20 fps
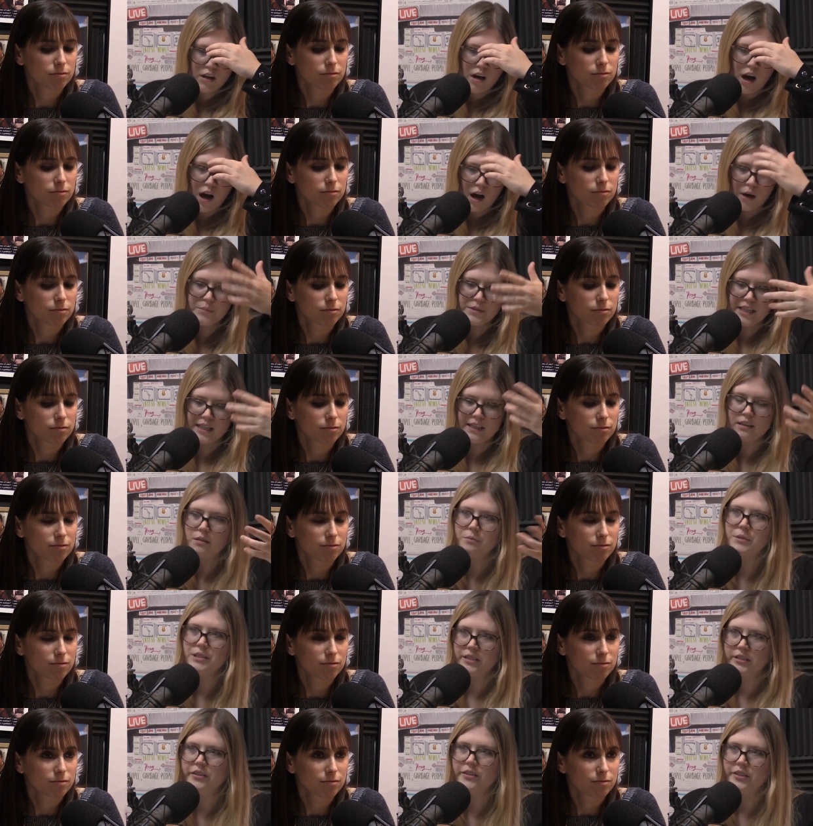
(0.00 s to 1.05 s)
Speaker 1: update the
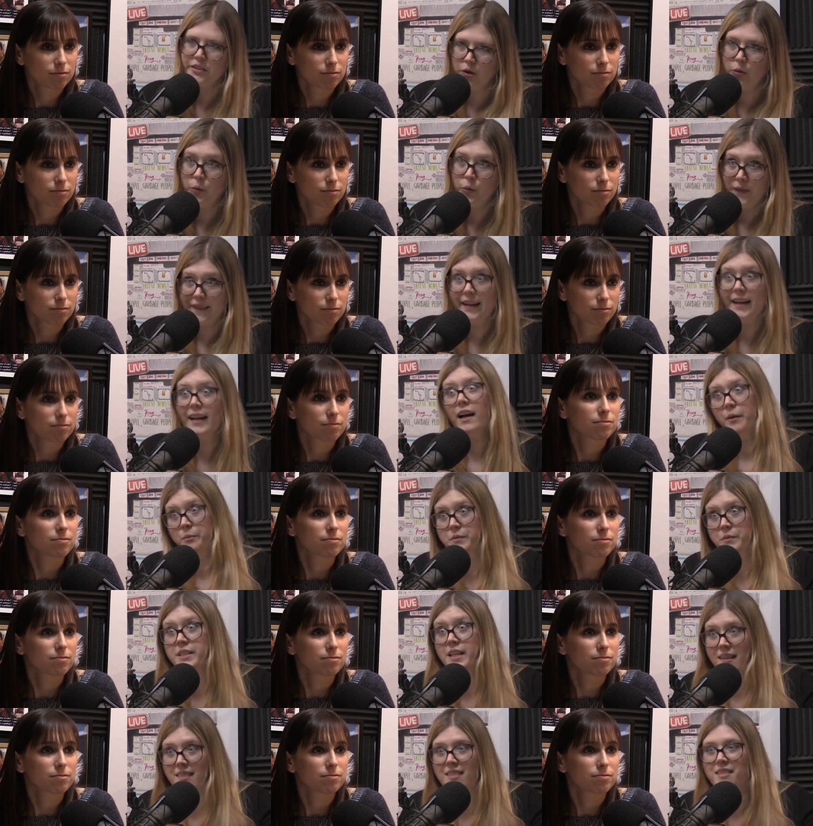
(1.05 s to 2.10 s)
material when they
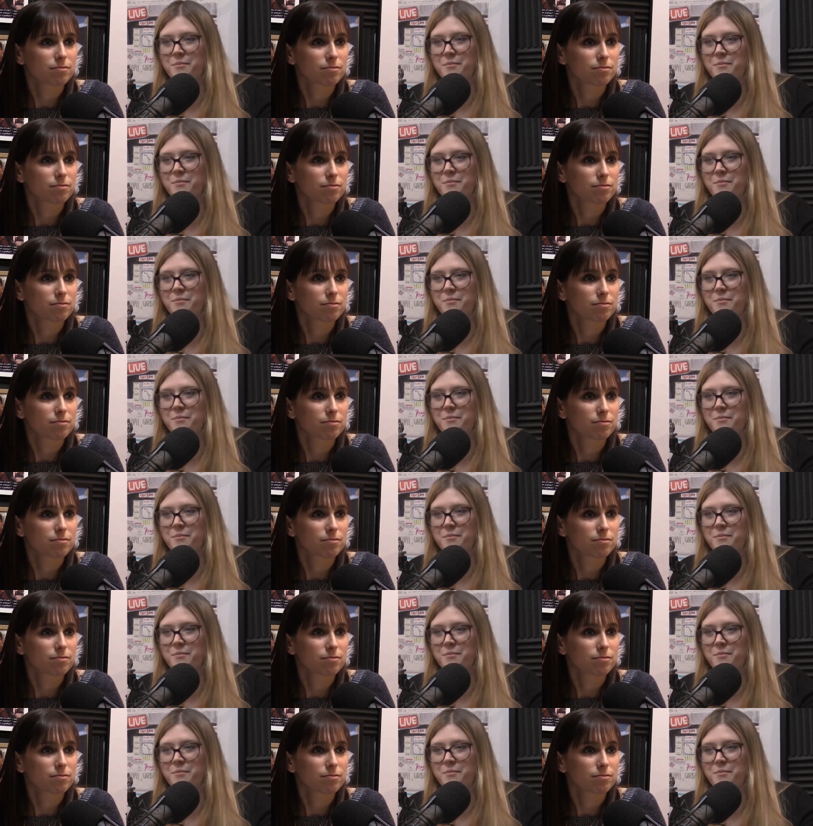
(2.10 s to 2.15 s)
update the